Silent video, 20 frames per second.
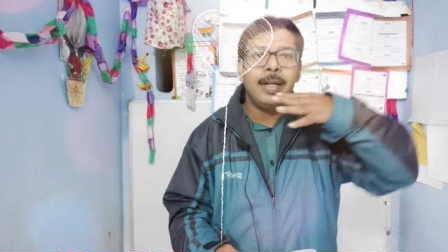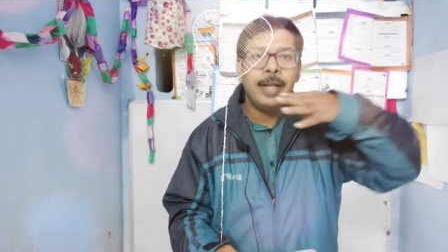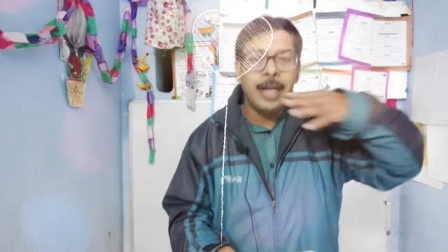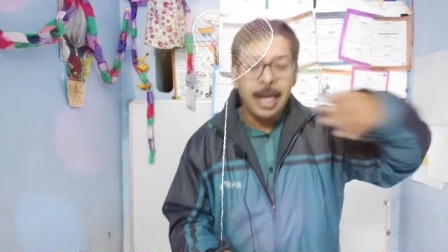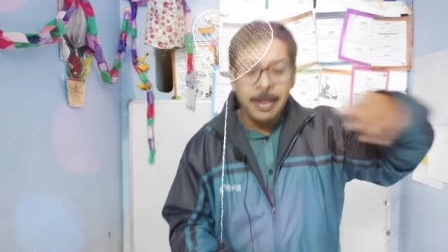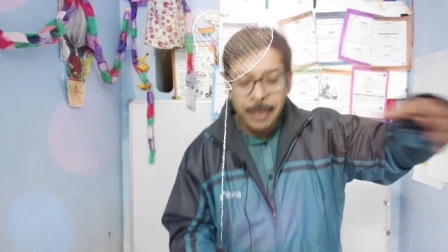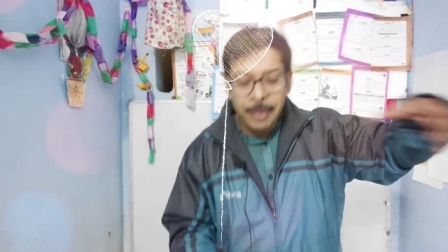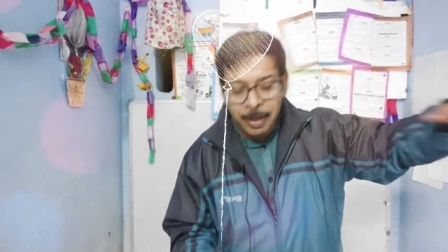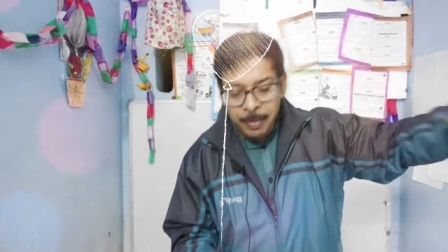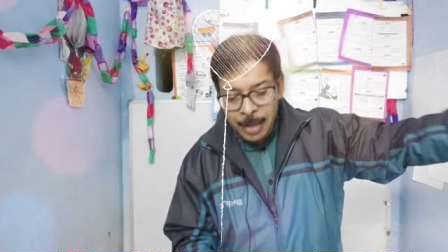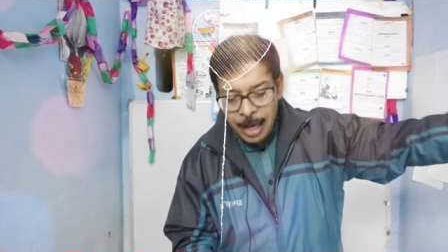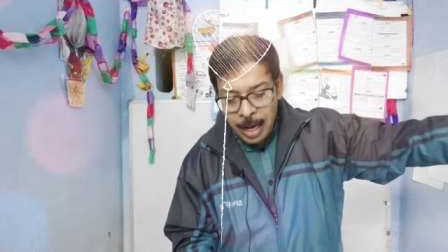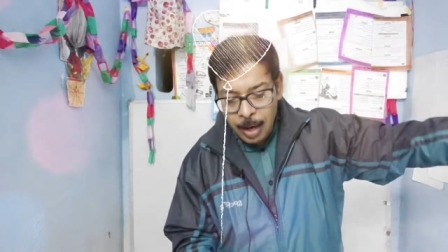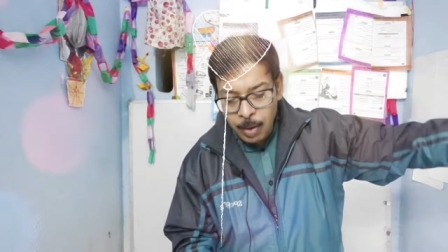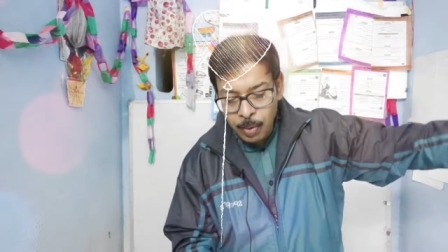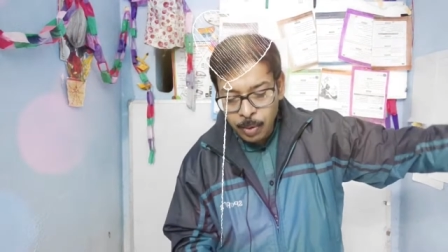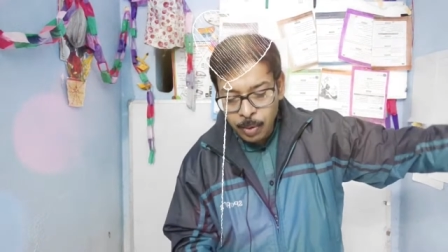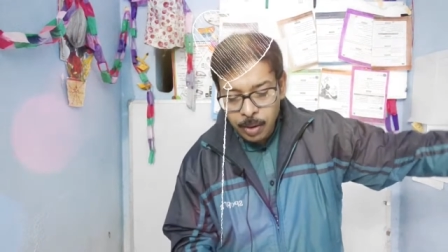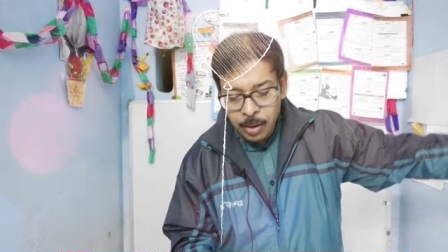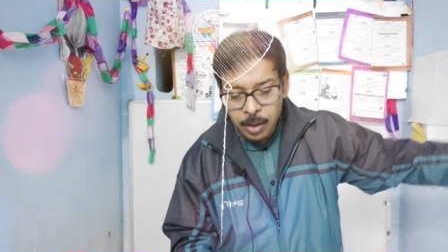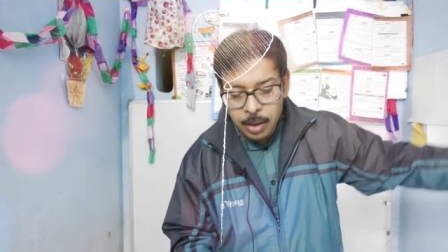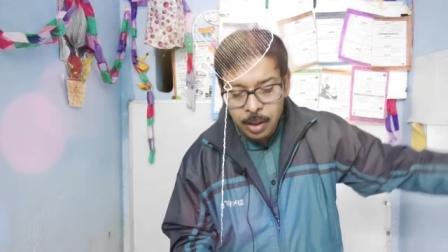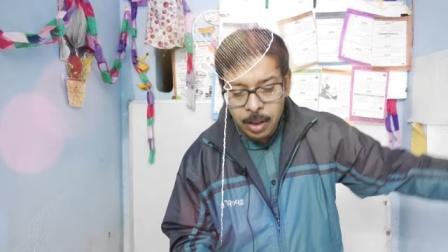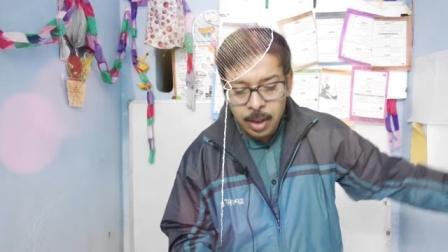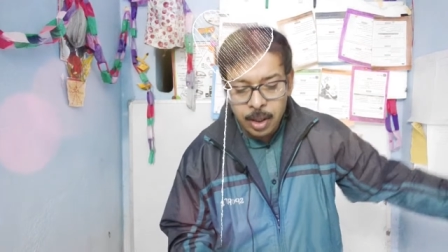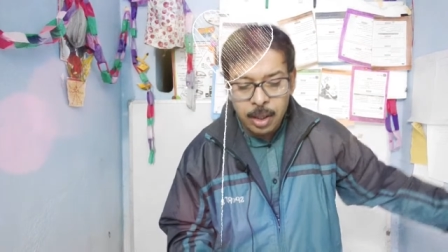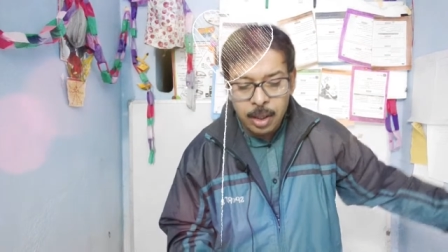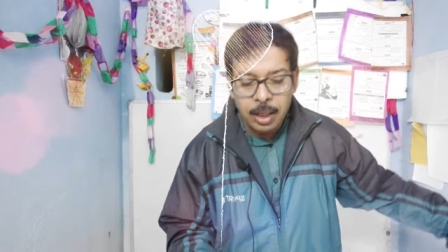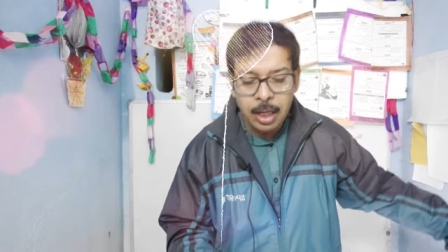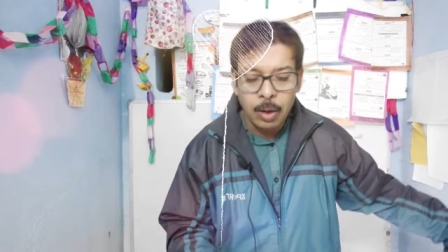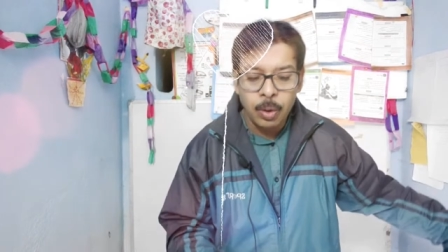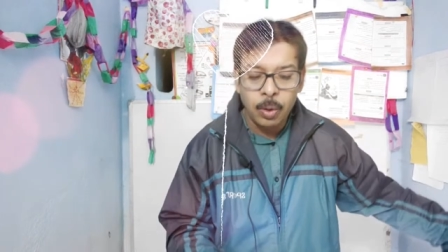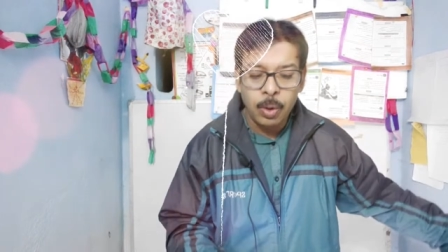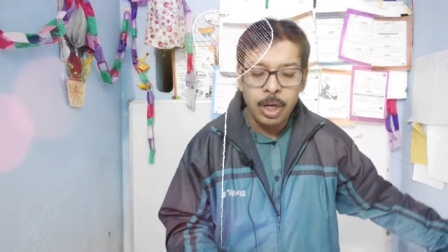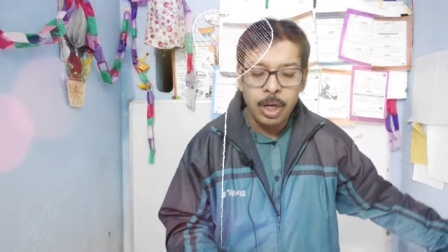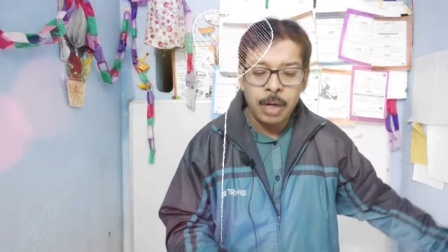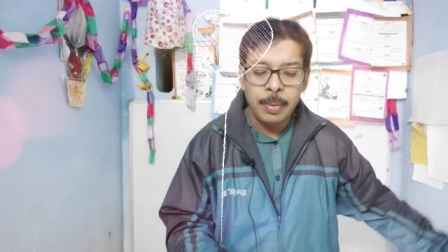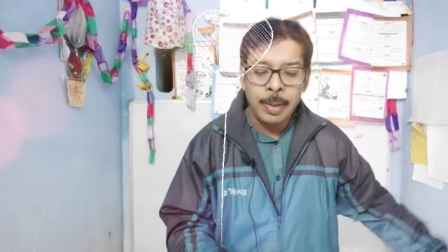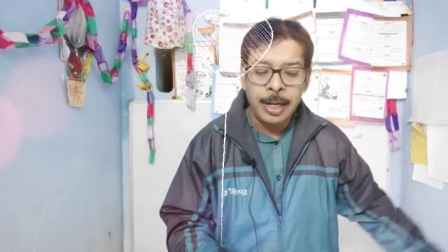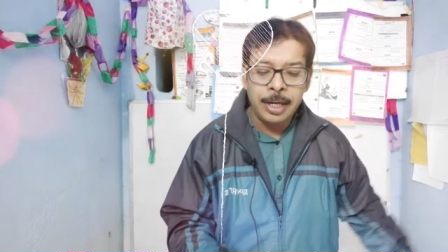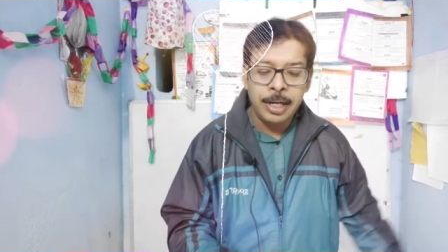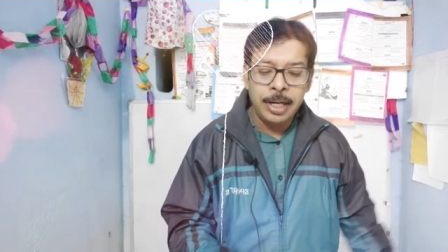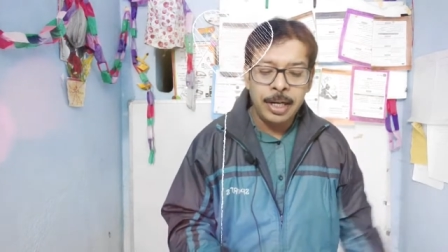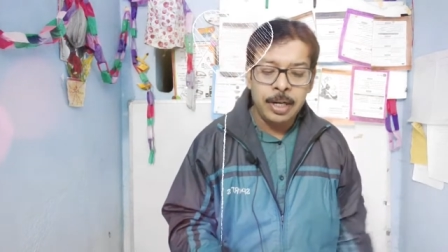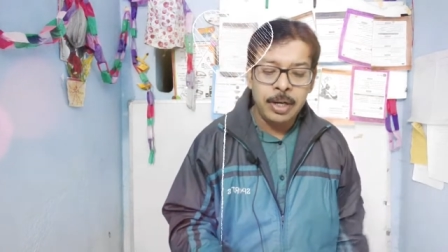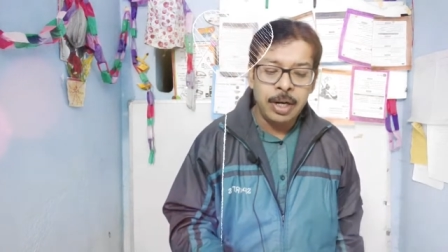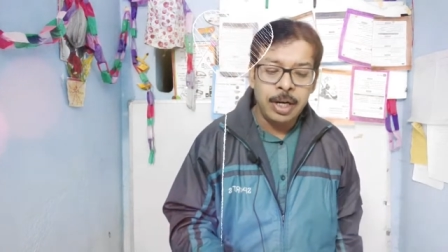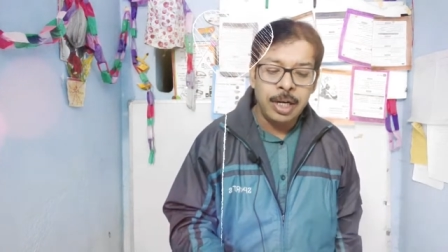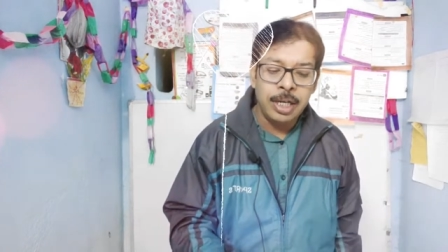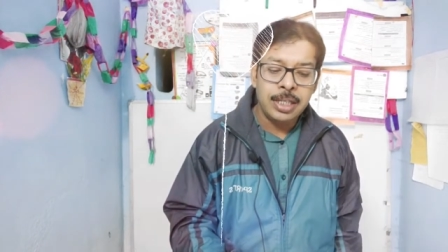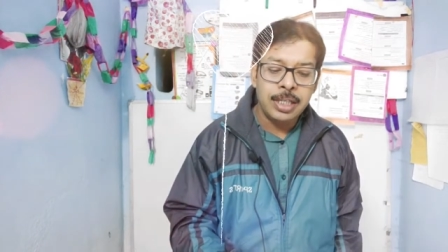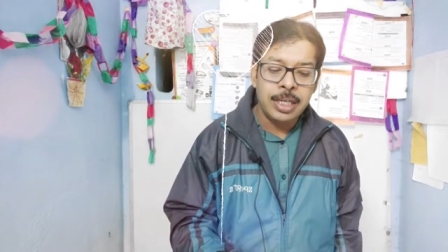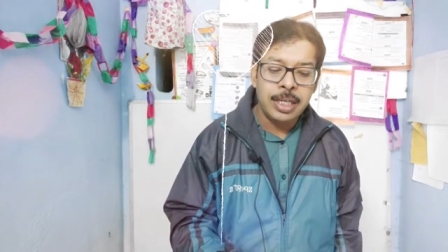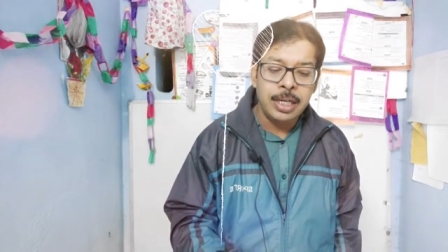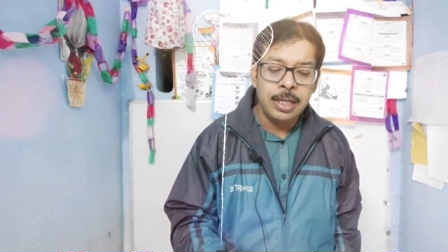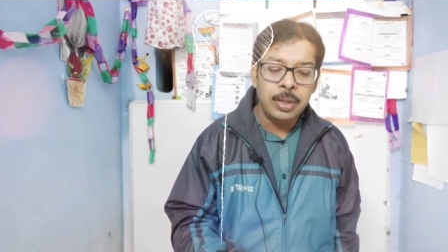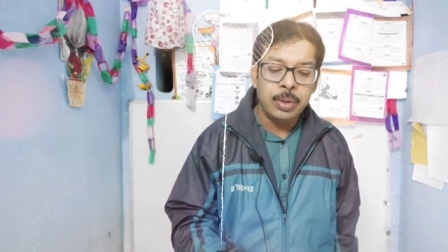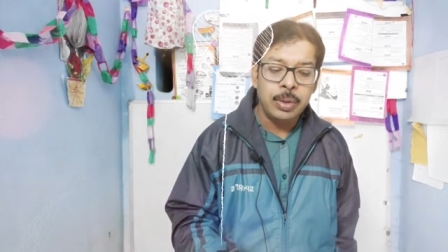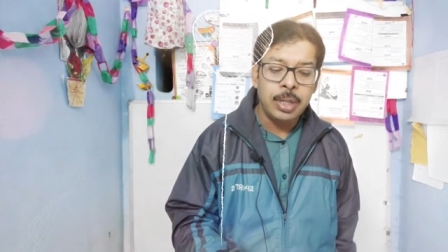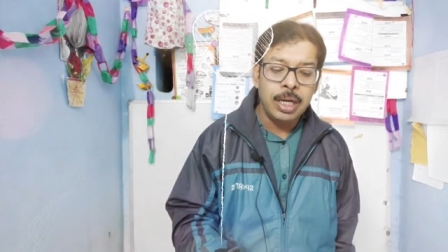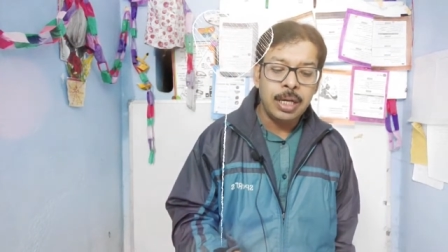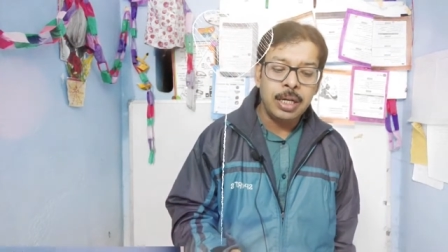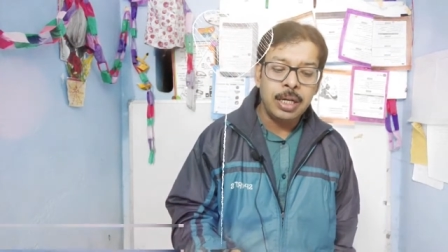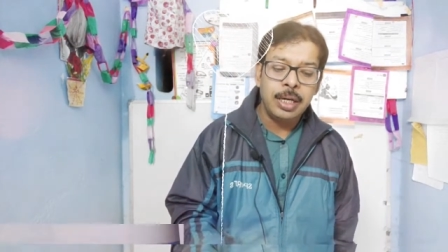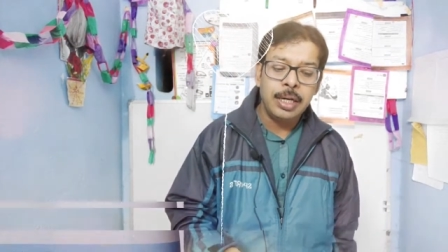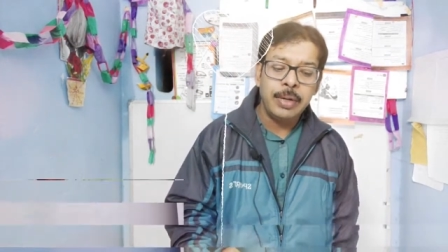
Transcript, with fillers: drive me out the old man did not listen to the